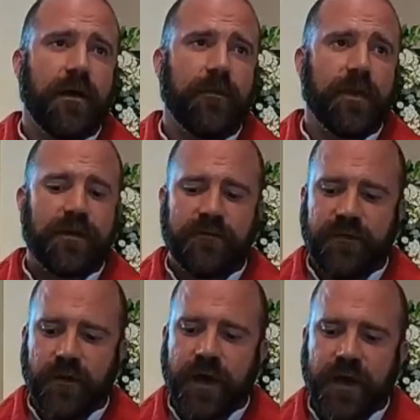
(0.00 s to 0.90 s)
in
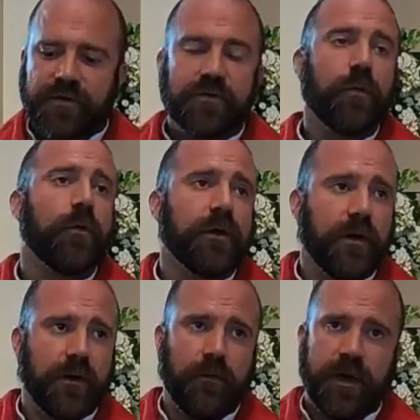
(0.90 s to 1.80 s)
very
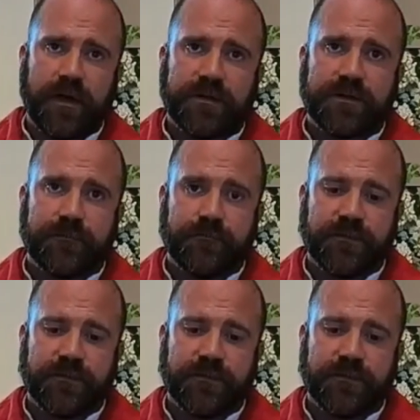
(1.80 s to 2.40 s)
extraordinary ways.